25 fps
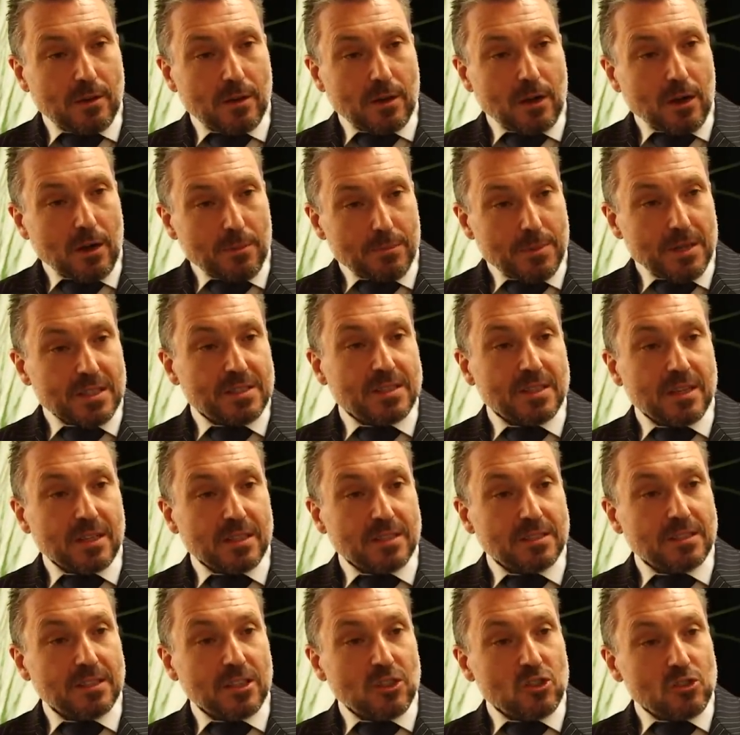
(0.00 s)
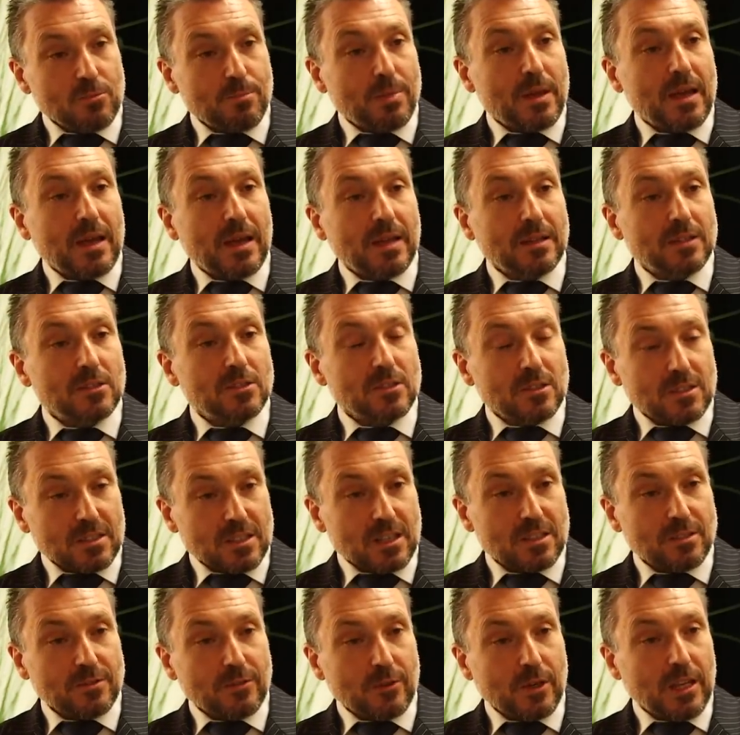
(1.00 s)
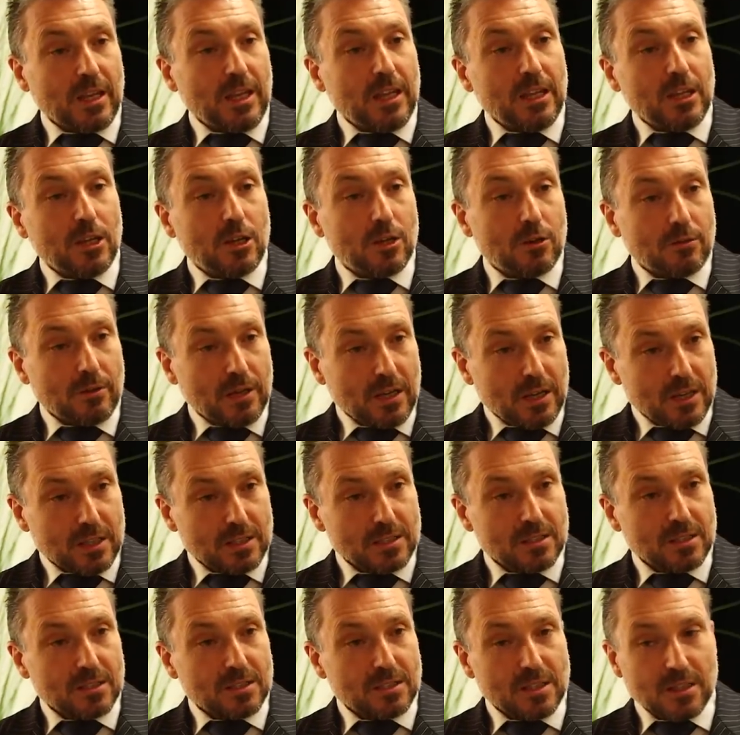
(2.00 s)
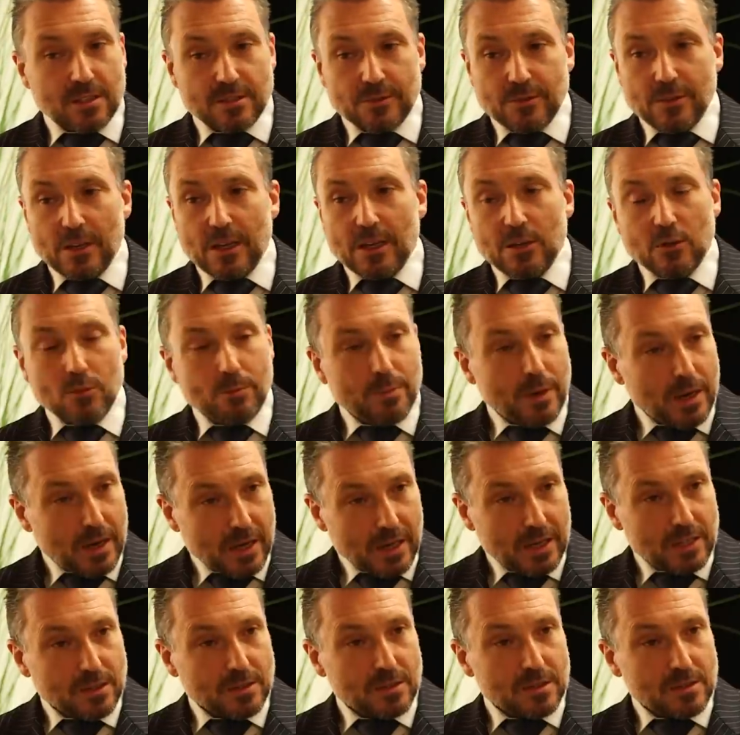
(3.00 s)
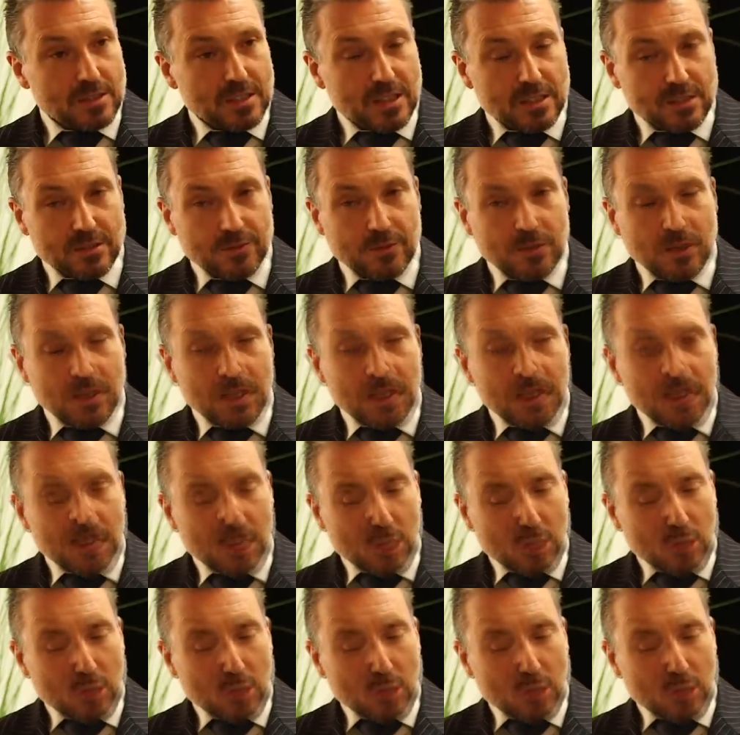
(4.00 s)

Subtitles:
our business in Japan successfully, in Korea successfully, in Dubai successfully.